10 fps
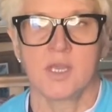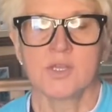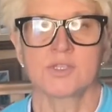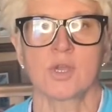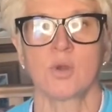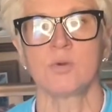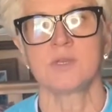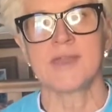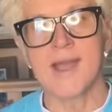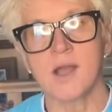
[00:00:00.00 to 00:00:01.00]
So
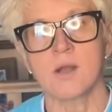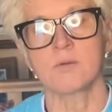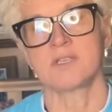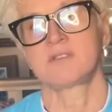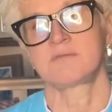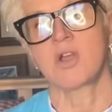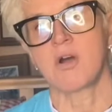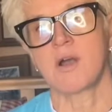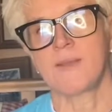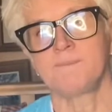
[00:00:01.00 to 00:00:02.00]
now is
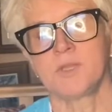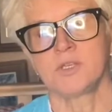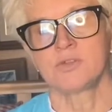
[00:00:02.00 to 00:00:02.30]
time to